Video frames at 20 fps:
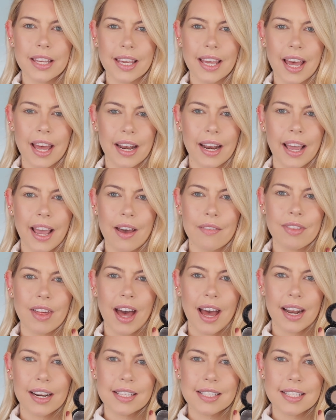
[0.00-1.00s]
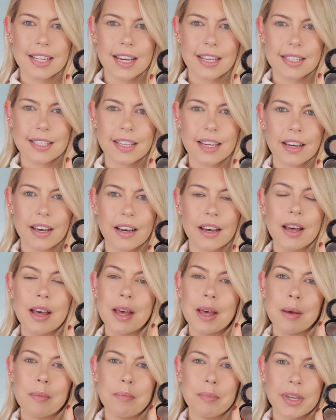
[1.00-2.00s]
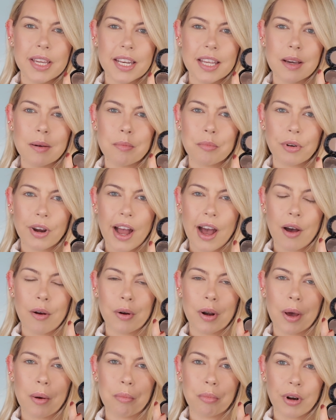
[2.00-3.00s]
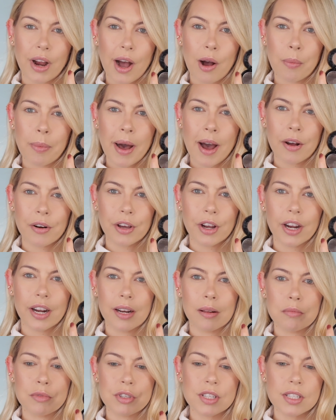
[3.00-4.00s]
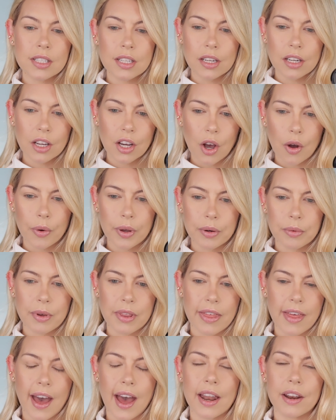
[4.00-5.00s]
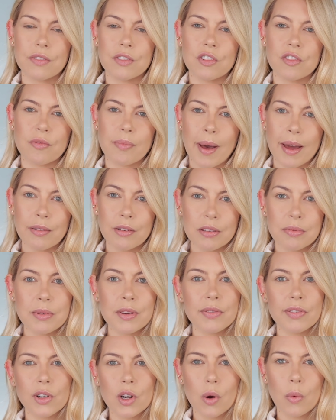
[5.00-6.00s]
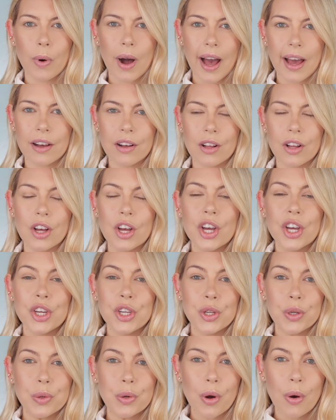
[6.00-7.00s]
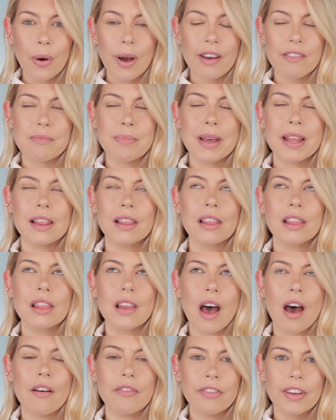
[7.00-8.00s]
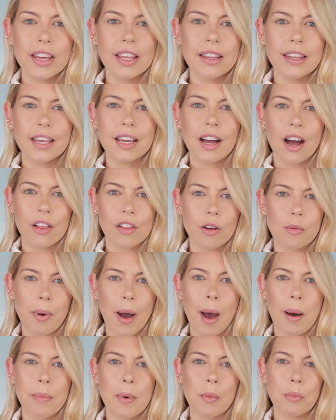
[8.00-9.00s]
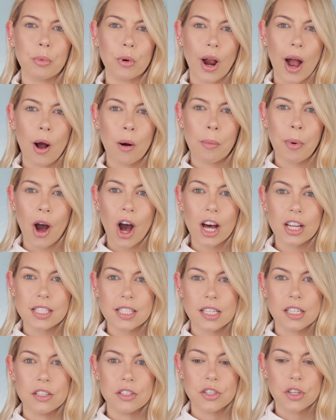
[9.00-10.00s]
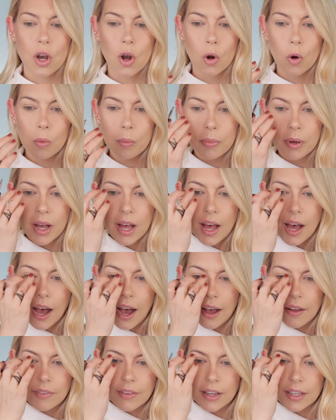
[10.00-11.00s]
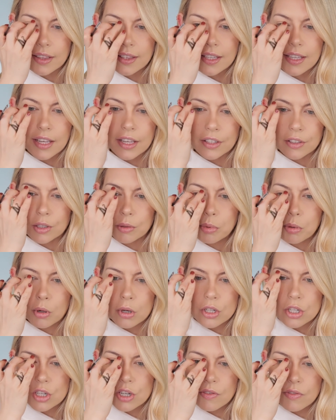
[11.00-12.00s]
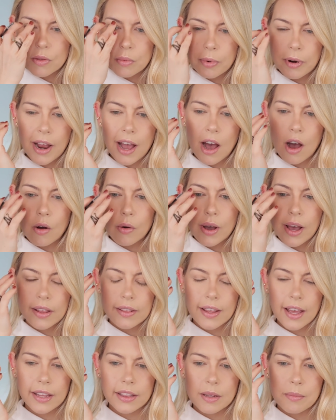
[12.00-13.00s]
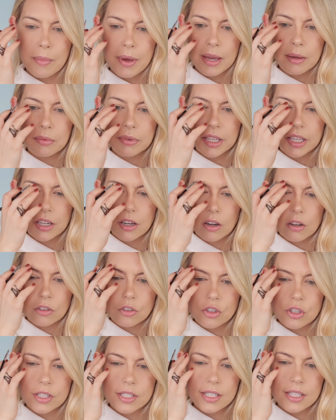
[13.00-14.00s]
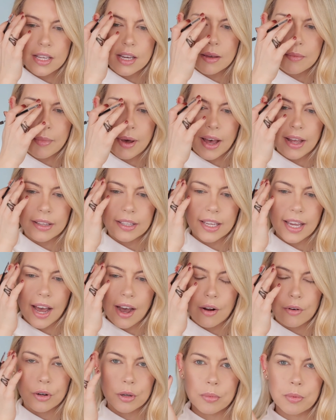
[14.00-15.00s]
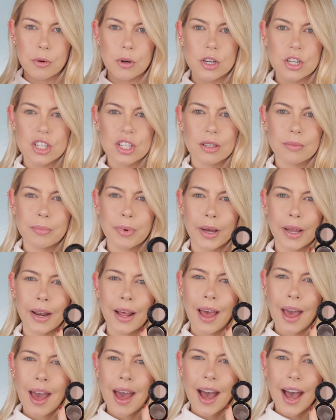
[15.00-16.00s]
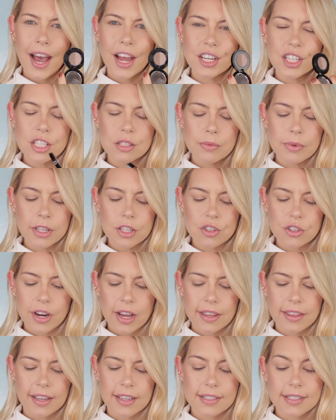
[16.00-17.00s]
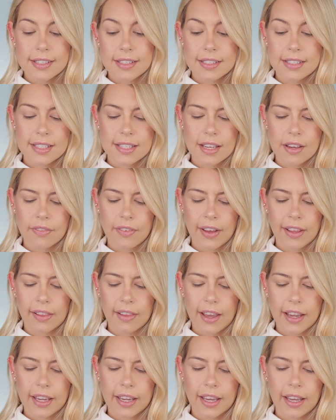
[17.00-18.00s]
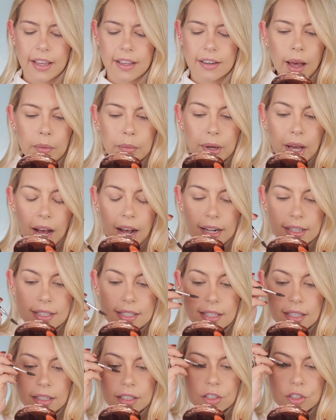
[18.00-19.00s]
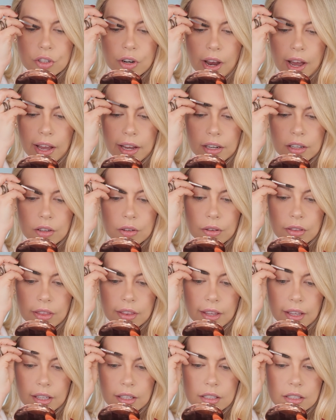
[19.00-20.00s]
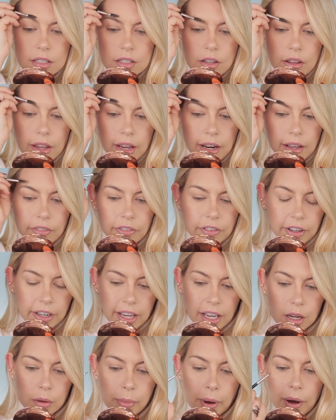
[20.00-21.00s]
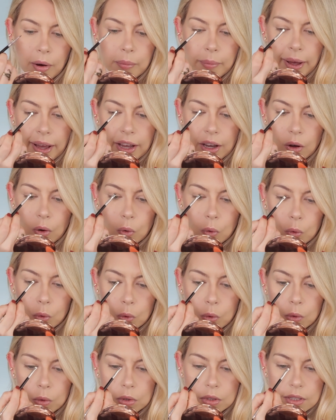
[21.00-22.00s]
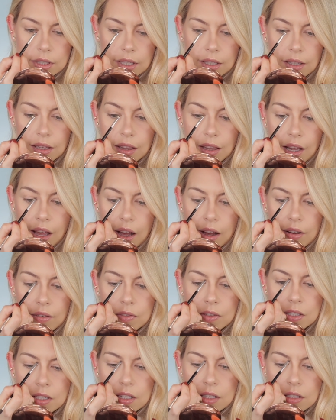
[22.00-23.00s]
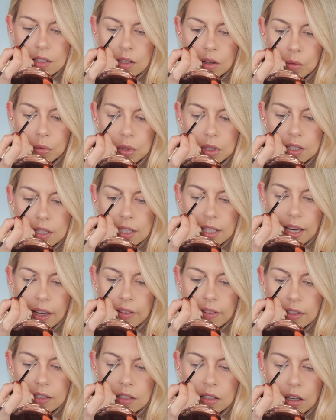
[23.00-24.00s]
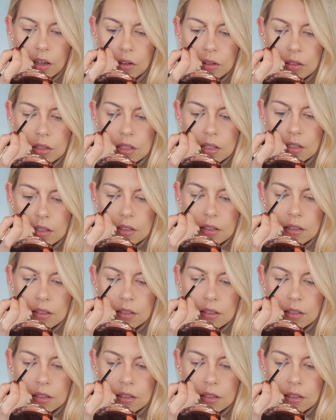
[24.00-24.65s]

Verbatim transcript: again. I have the Anastasia Medium Brown Brow Powder and I'm just gonna go in with that. If you've been with me for a while, you know I've been loving the ColourPop Brow Boss in taupe on like the inner portion of the brow and then the Maybelline Ultra Slim on the outer portion. But I just wanna try this and see if I like it. I'm constantly trying new things so then I forget about my old loves, so we'll see how this goes.